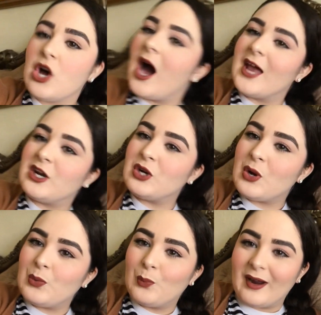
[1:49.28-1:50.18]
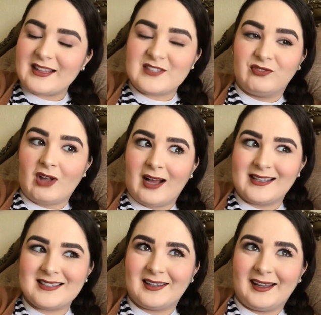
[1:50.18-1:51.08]
So I don't know where this vlog
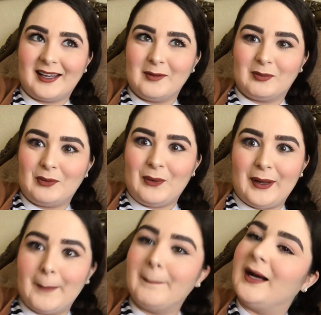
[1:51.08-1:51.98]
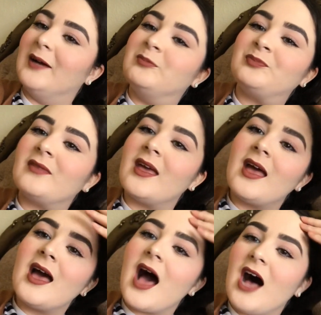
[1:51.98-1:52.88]
is going to end up going, but
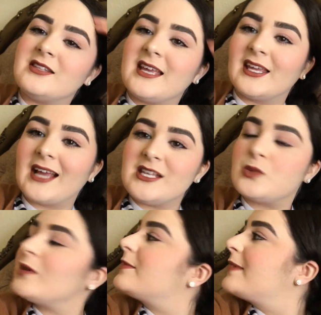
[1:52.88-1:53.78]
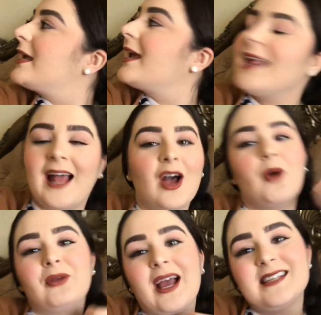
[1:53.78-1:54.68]
I'll take you guys with me, and I
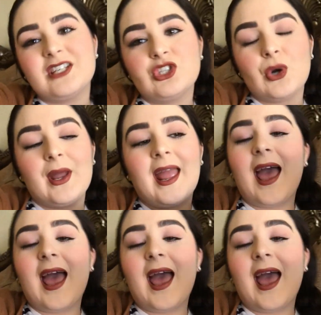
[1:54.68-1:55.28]
hope you guys enjoy.